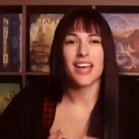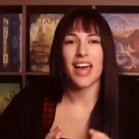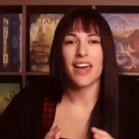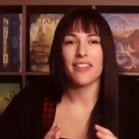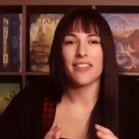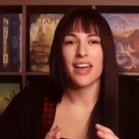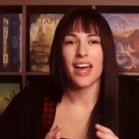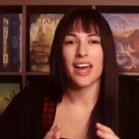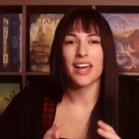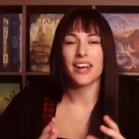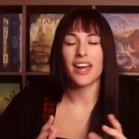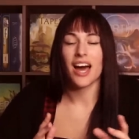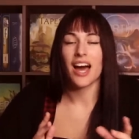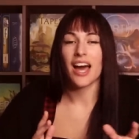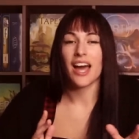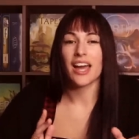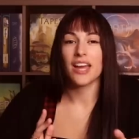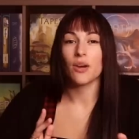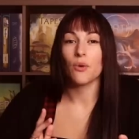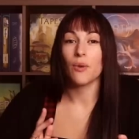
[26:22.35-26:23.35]
And then
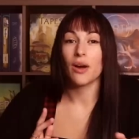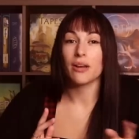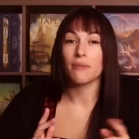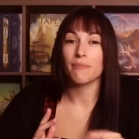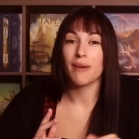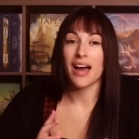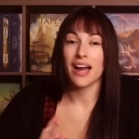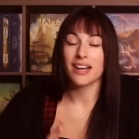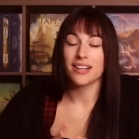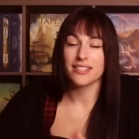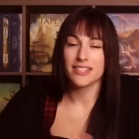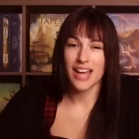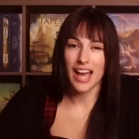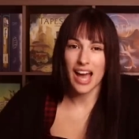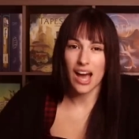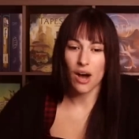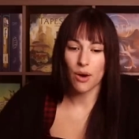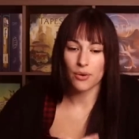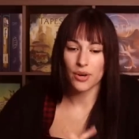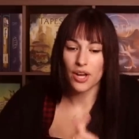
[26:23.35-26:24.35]
I went back
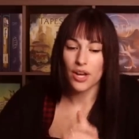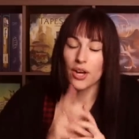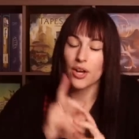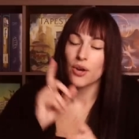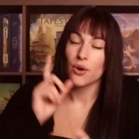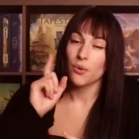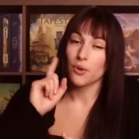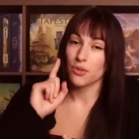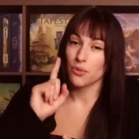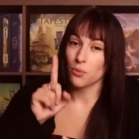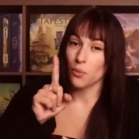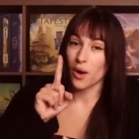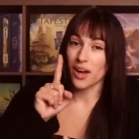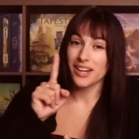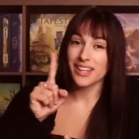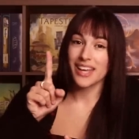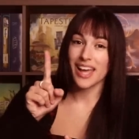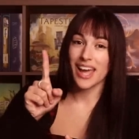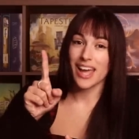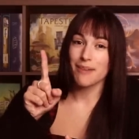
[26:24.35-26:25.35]
down with
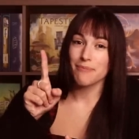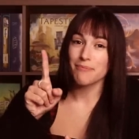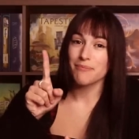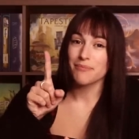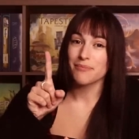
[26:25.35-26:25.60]
one game